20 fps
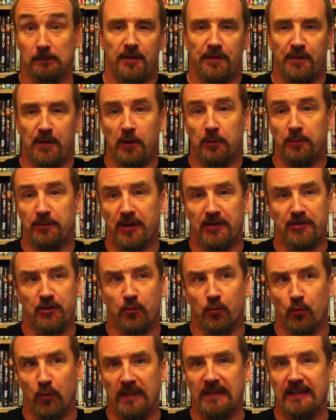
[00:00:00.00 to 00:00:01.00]
The film does
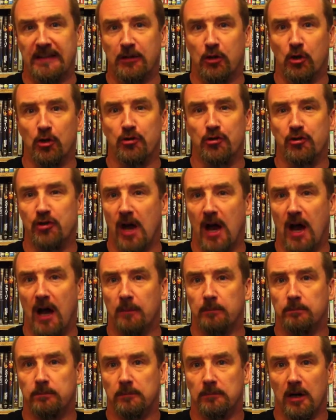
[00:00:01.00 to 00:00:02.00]
a really good
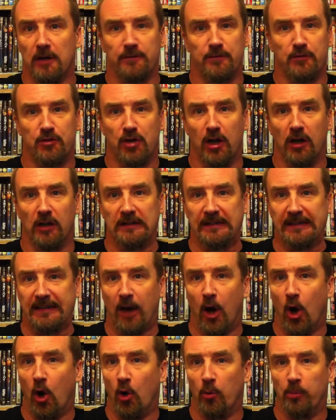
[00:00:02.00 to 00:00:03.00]
job of juggling
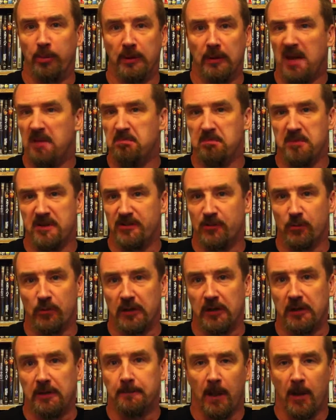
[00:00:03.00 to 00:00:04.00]
hope and
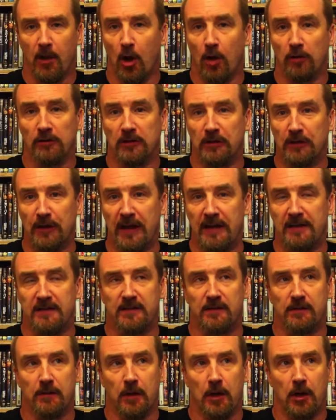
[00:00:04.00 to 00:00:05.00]
misery, and
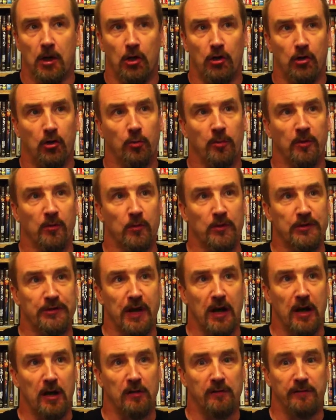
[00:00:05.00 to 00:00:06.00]
alternates human
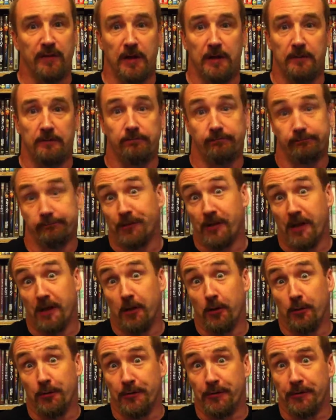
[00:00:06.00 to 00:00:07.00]
resolve and
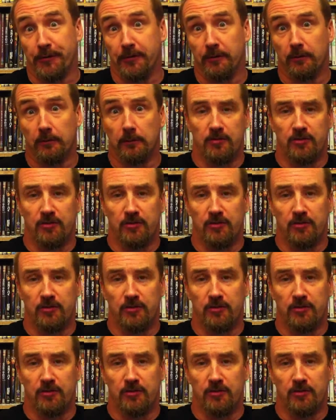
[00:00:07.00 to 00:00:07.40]
psychosis,